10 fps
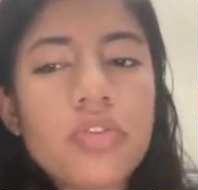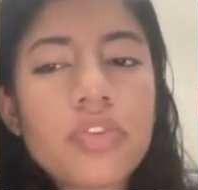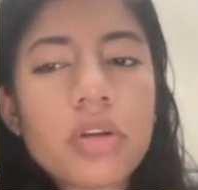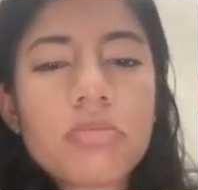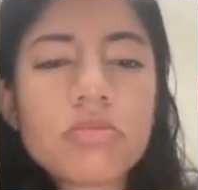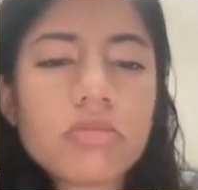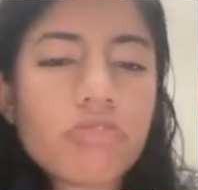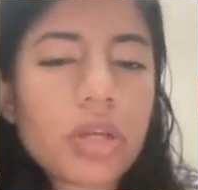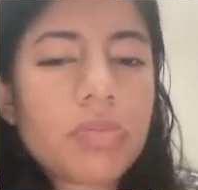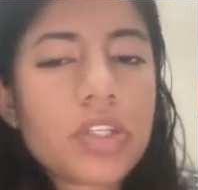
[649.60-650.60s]
from
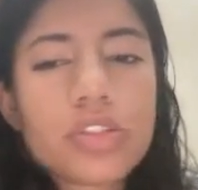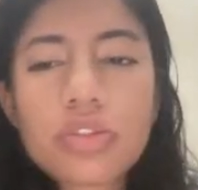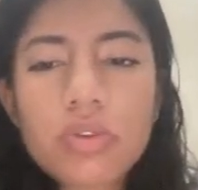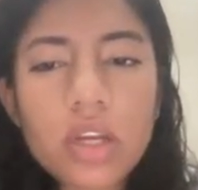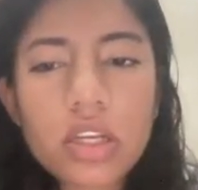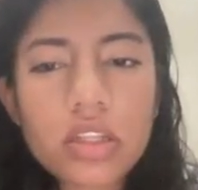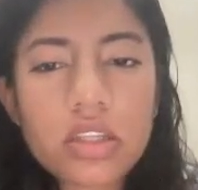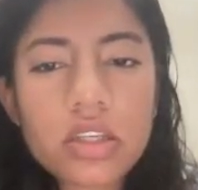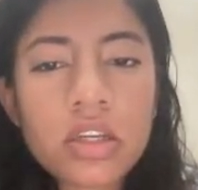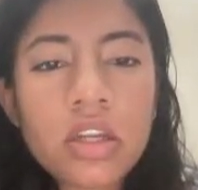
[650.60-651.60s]
one person to another.
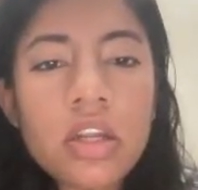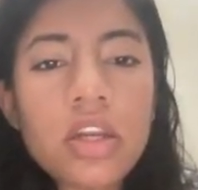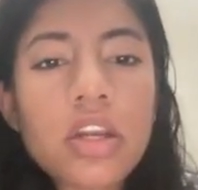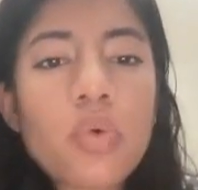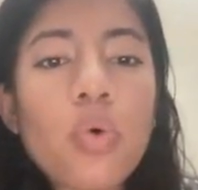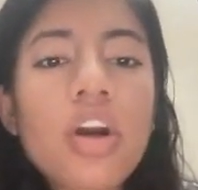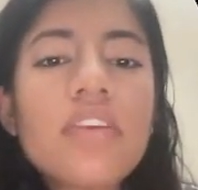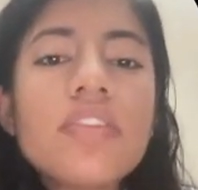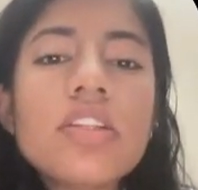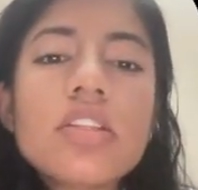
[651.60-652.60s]
Now what
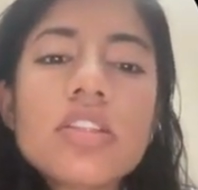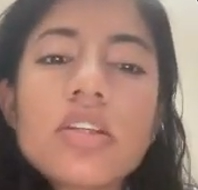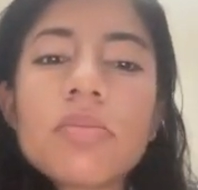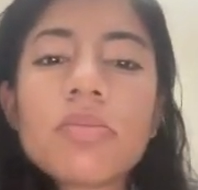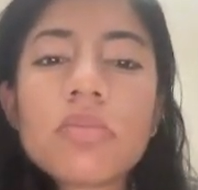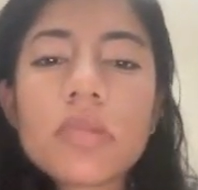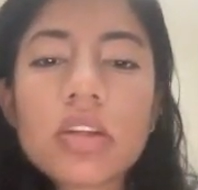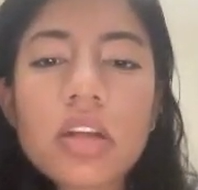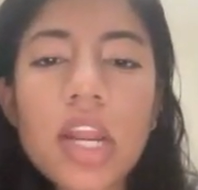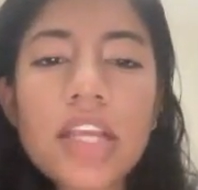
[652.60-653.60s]
if the system
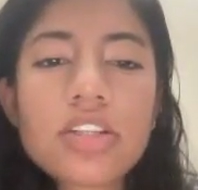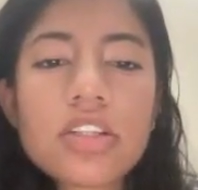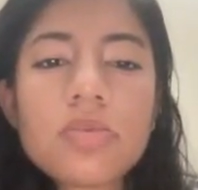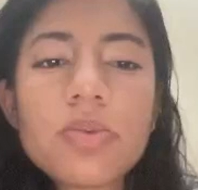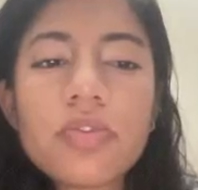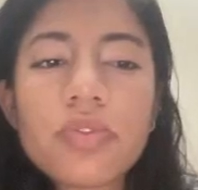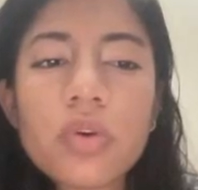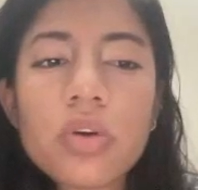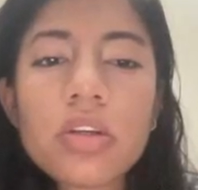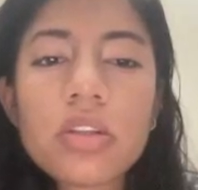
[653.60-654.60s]
crashes
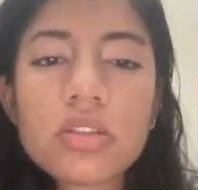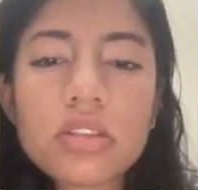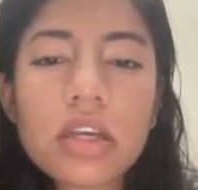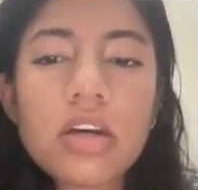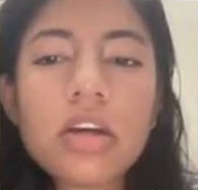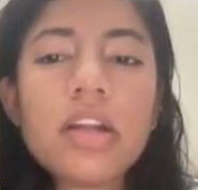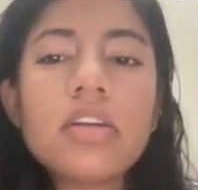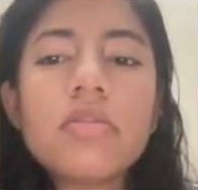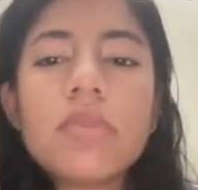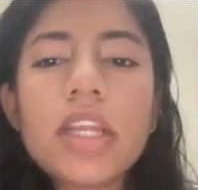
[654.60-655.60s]
before, so
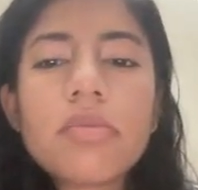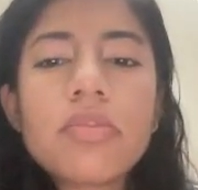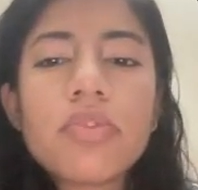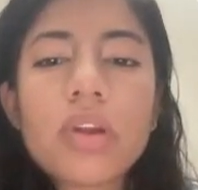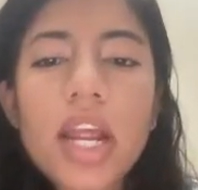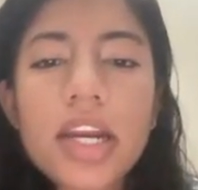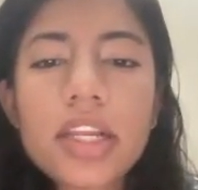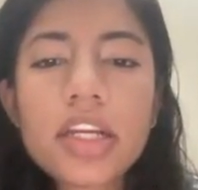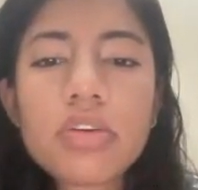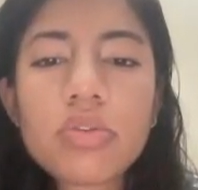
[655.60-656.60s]
like before
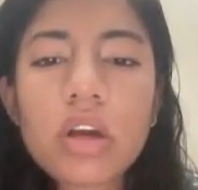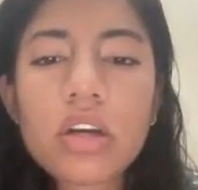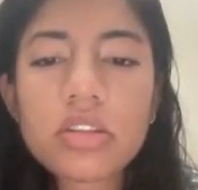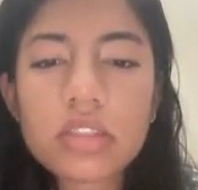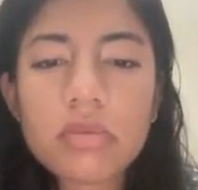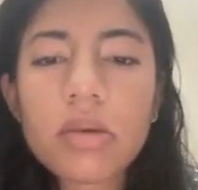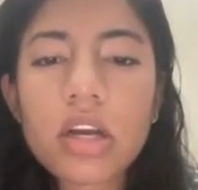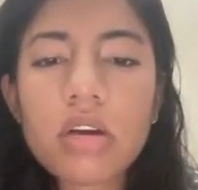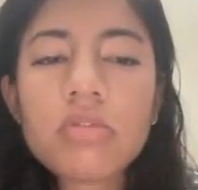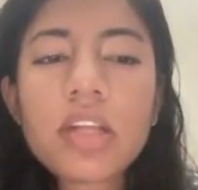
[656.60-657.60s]
adding it to some
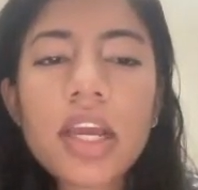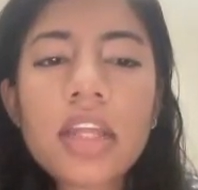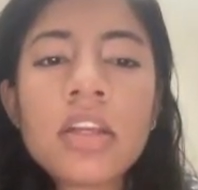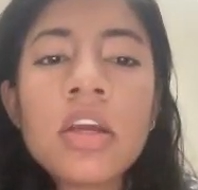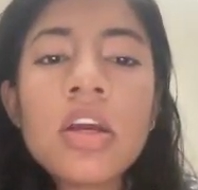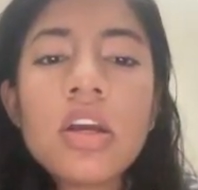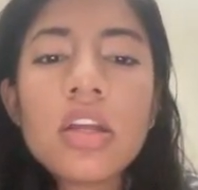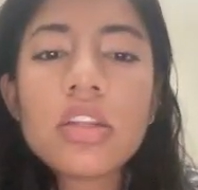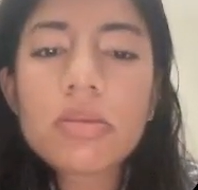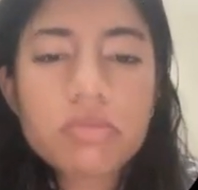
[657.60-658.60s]
account, and
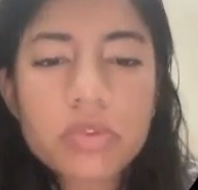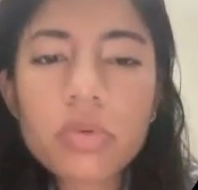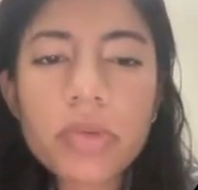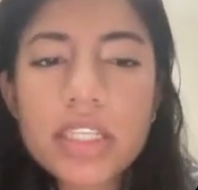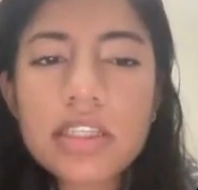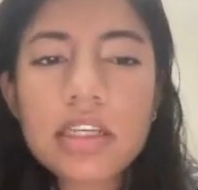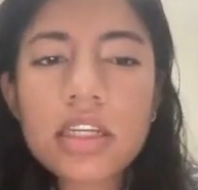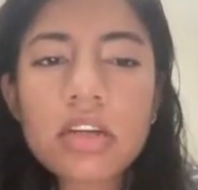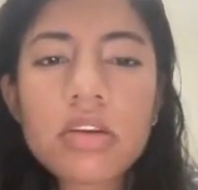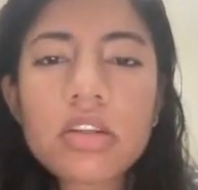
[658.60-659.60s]
so
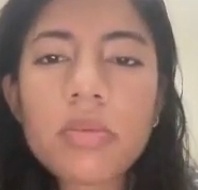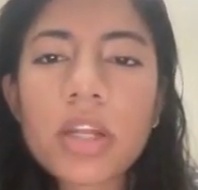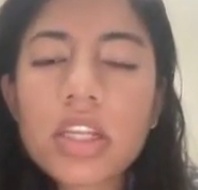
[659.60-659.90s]
basically the money